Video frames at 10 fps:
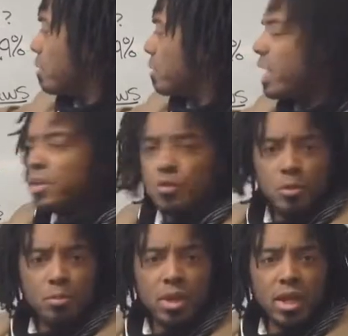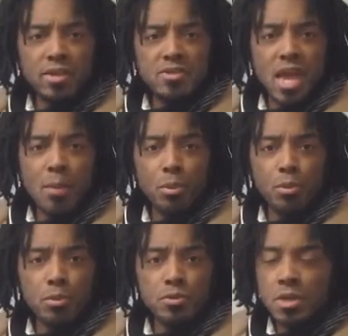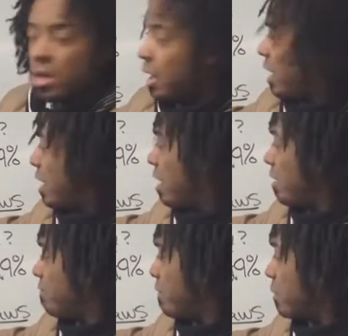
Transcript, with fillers: these would be examples of